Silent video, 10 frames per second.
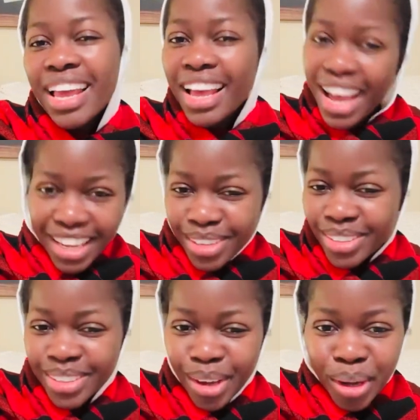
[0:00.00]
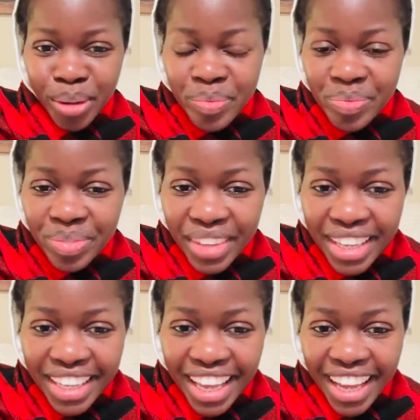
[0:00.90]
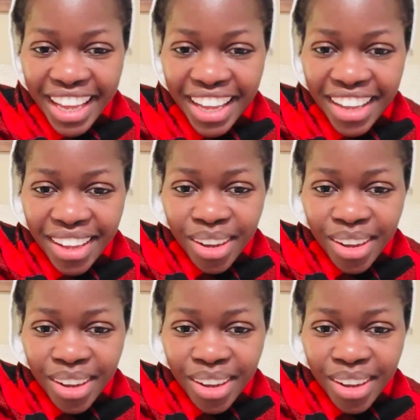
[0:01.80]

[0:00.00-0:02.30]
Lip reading: I don't know. Yeah.